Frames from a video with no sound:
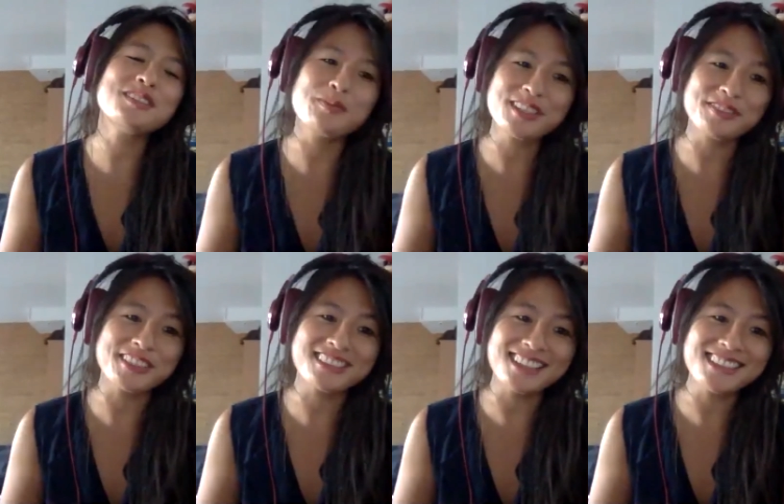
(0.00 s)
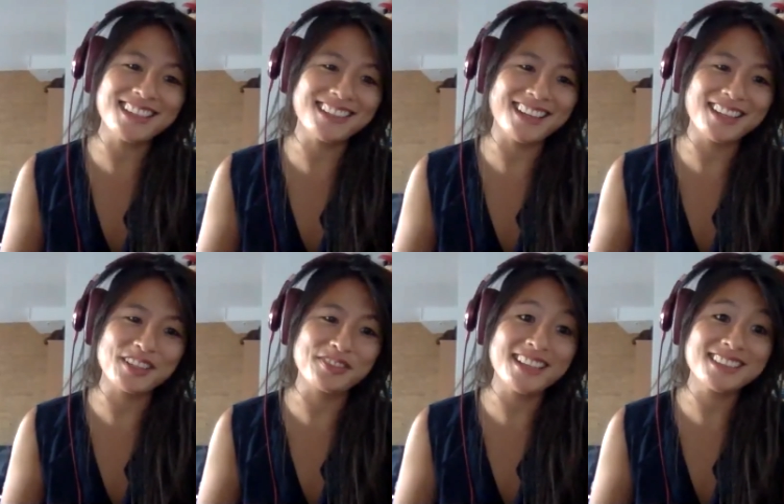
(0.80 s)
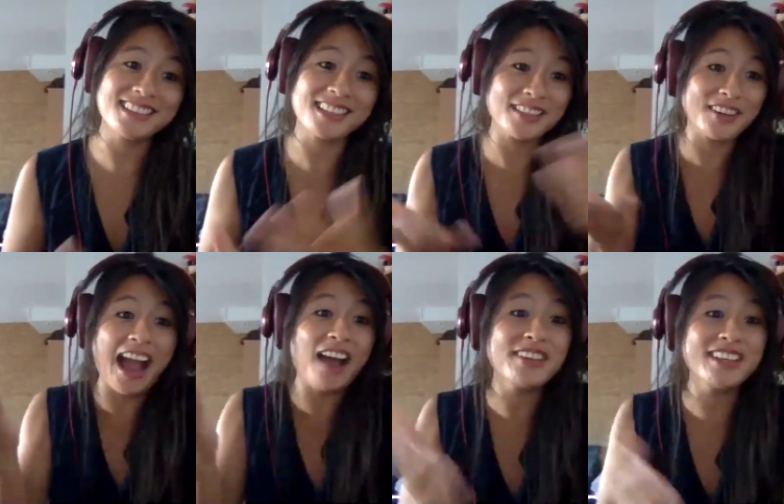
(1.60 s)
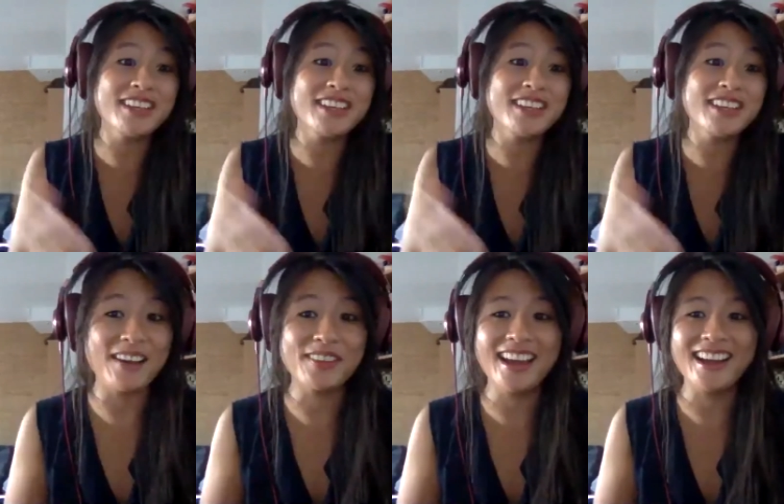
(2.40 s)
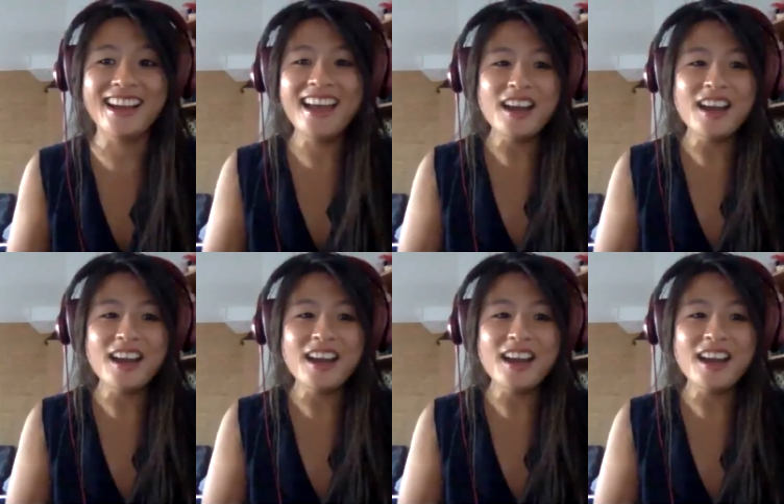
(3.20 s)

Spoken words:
beautiful sunset that you're having right now there.